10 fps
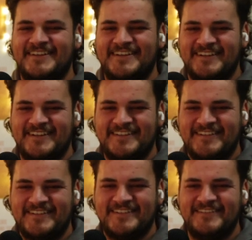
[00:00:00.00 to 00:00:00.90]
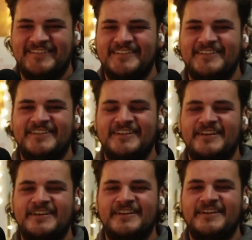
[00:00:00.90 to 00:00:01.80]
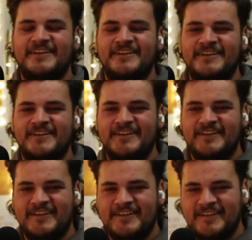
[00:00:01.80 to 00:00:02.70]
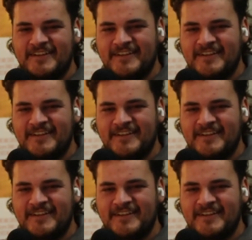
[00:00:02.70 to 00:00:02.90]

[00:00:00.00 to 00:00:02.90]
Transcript: (not speaking)